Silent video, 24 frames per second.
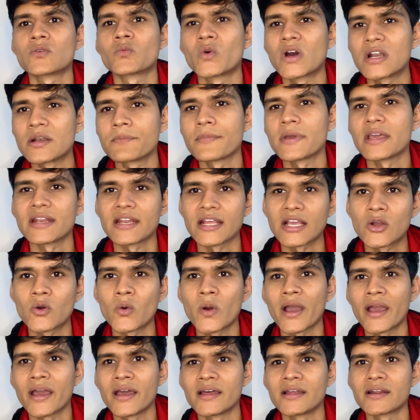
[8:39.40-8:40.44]
one may
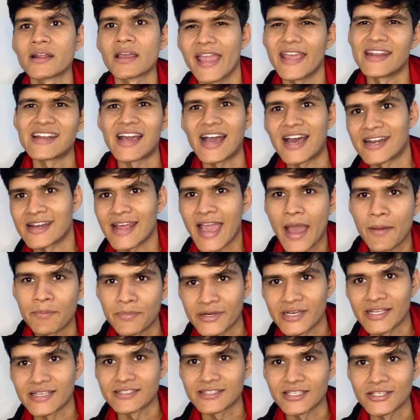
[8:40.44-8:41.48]
require in
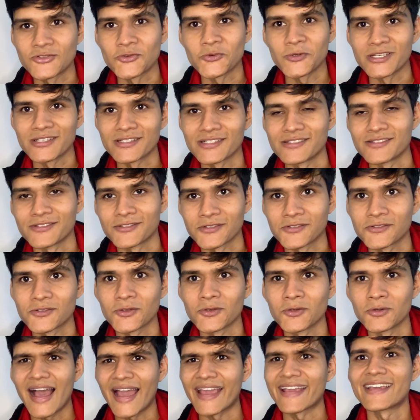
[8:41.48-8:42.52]
unhappening situations.
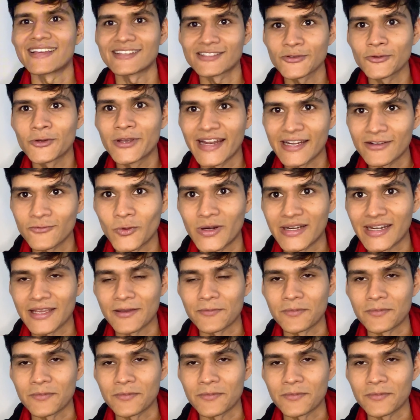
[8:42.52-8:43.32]
So I guess you get what I